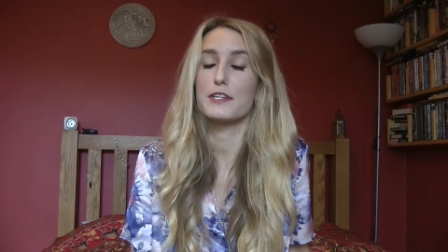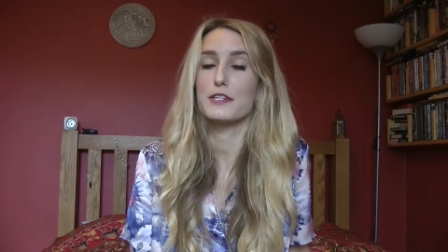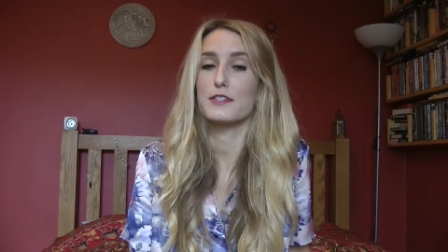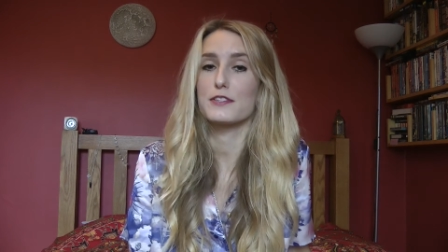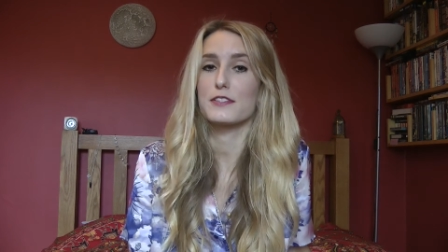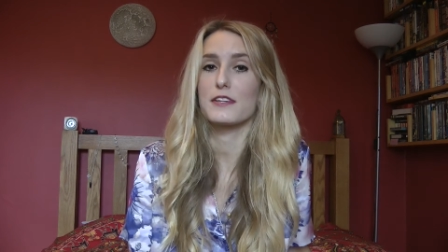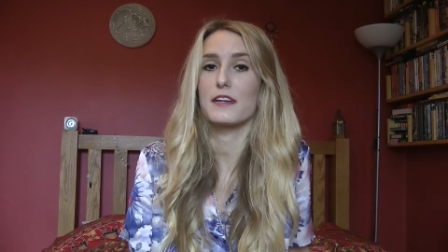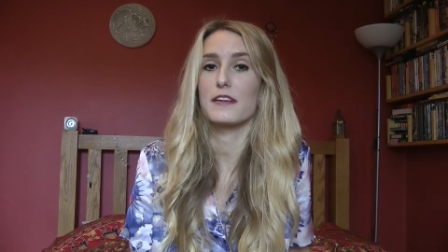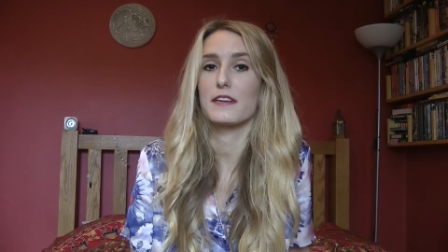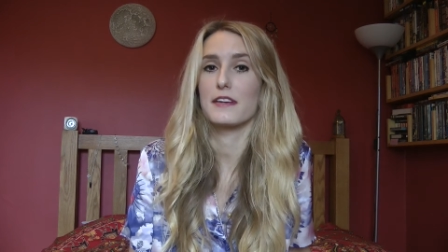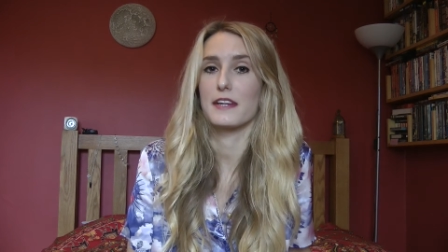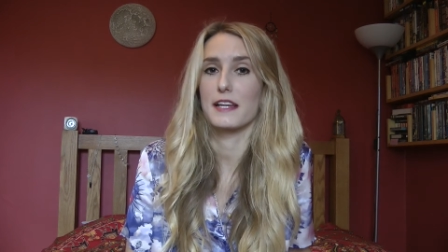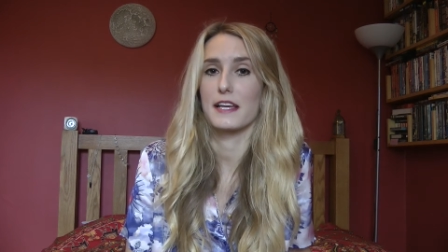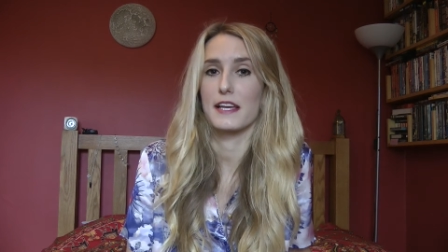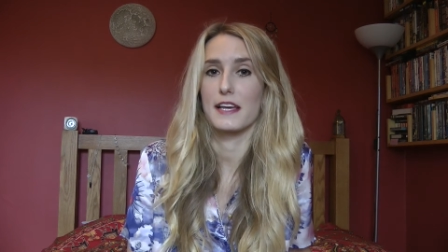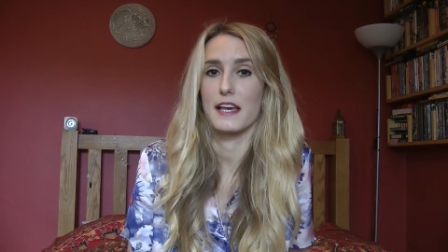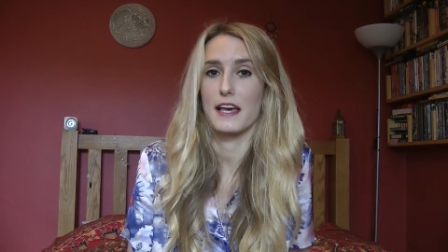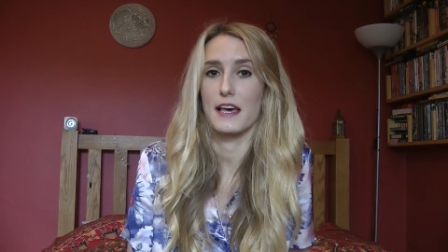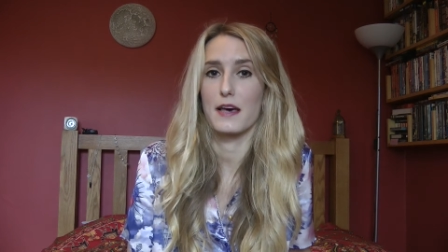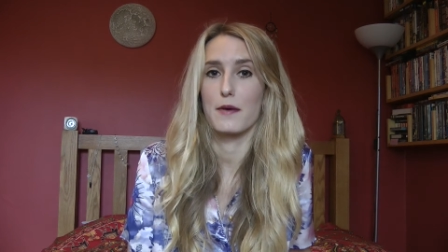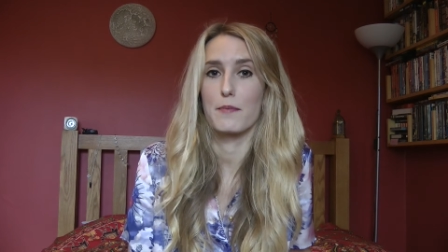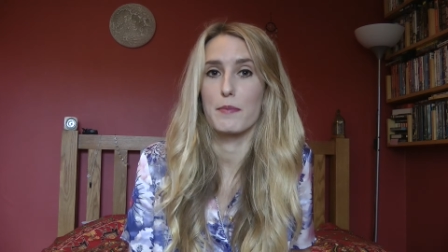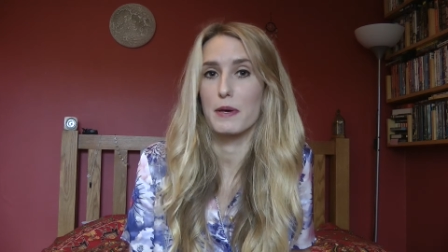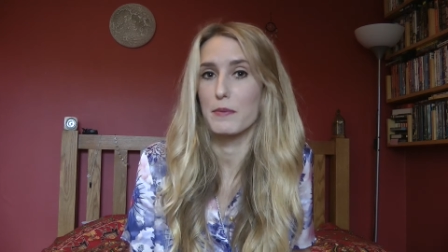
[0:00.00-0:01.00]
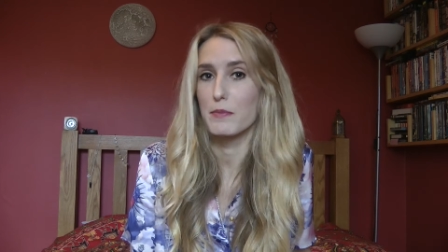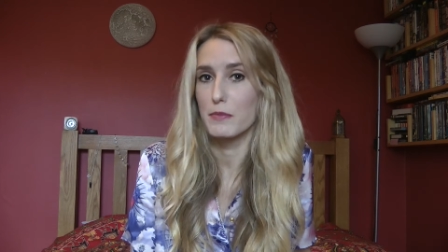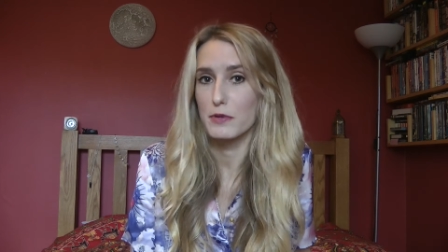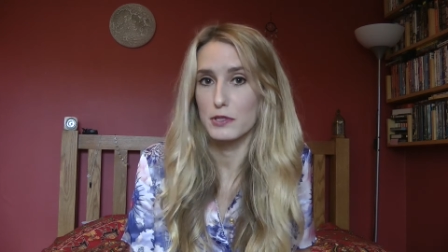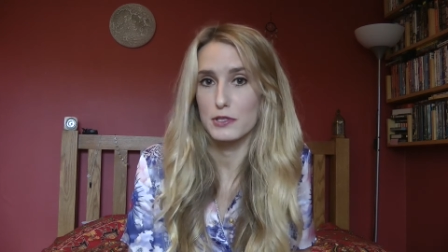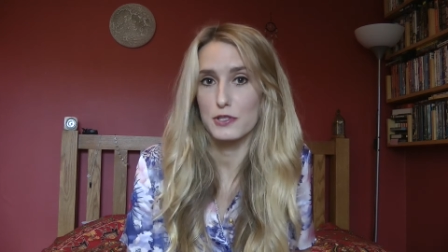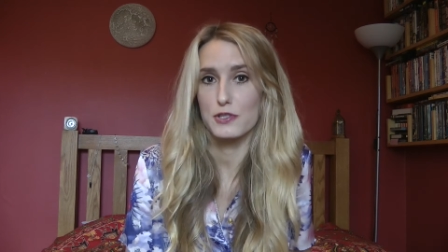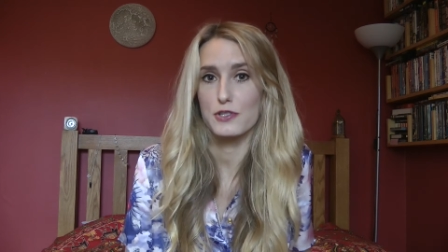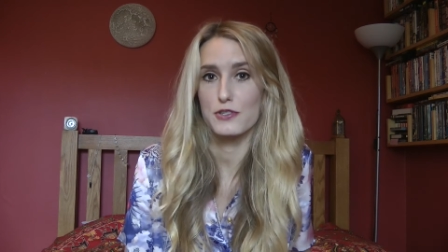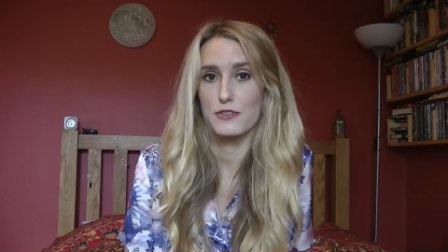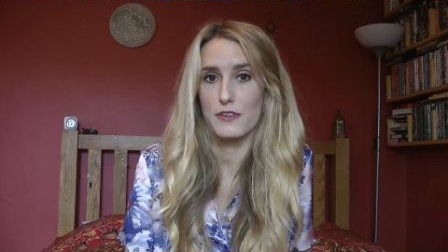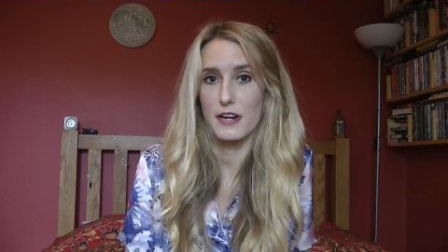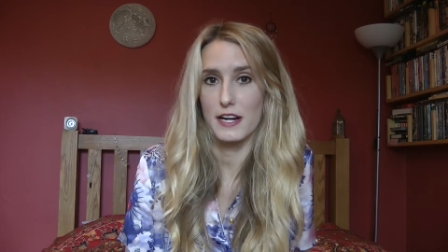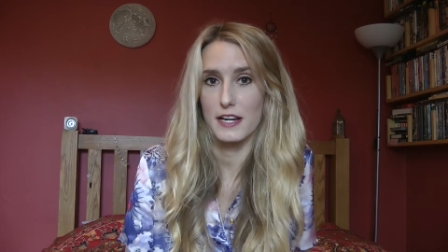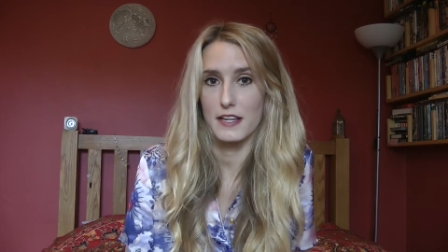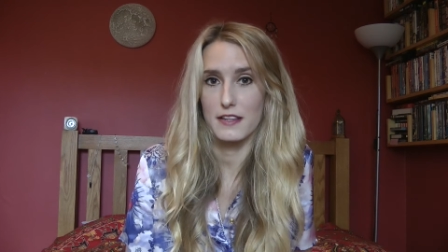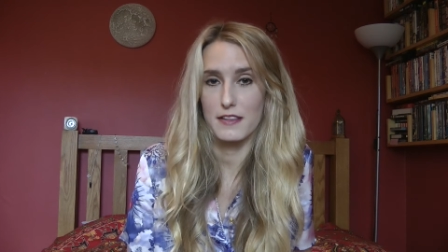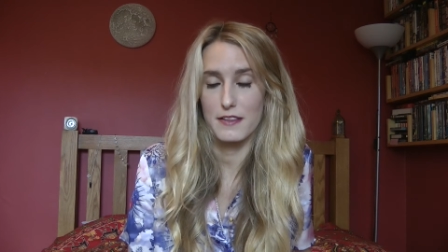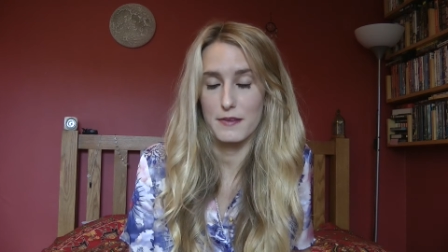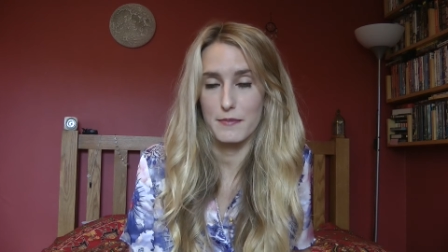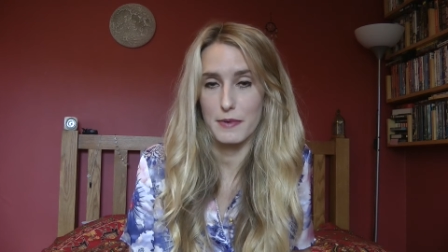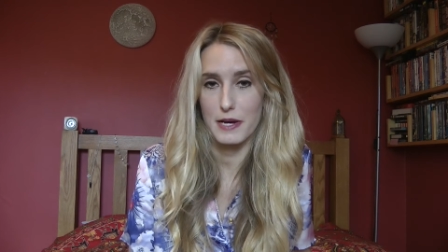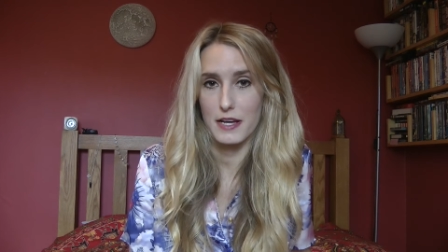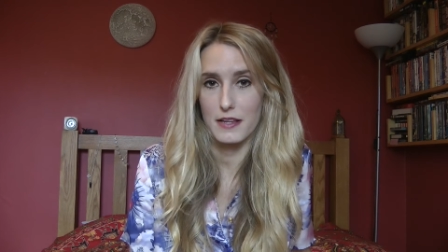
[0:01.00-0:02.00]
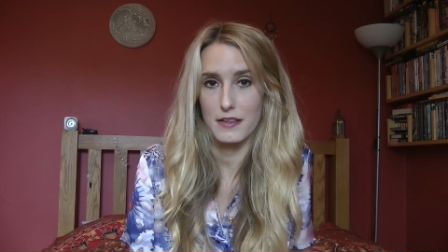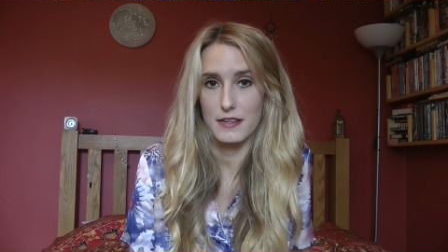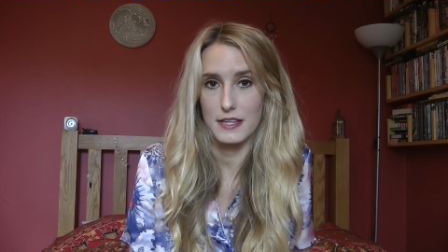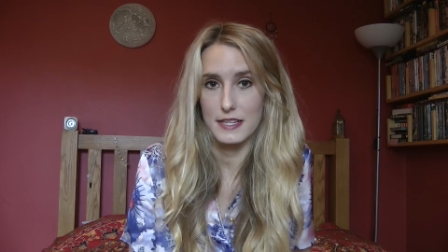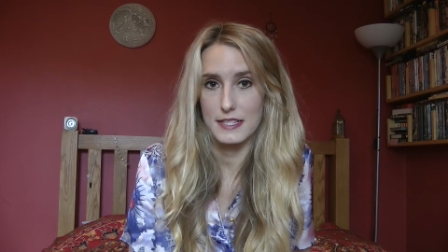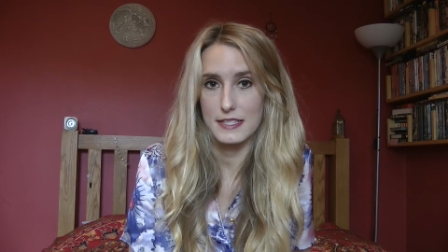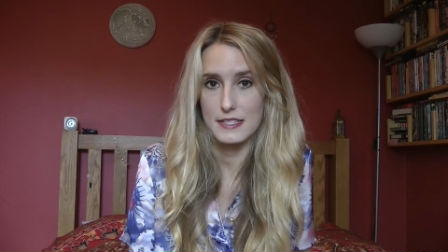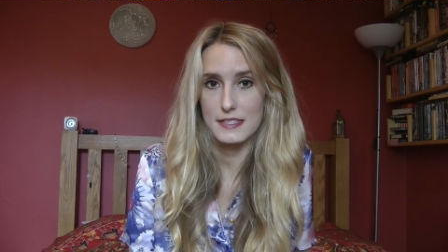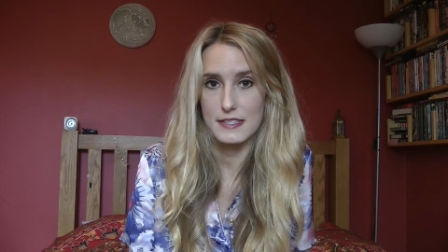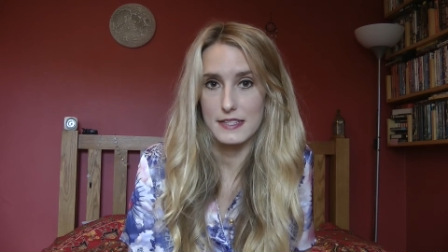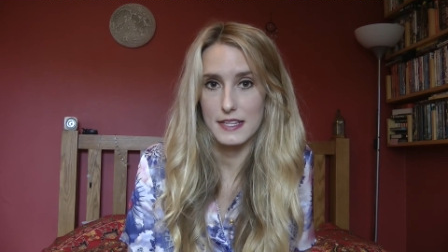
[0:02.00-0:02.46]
you suddenly get a bit more strength about these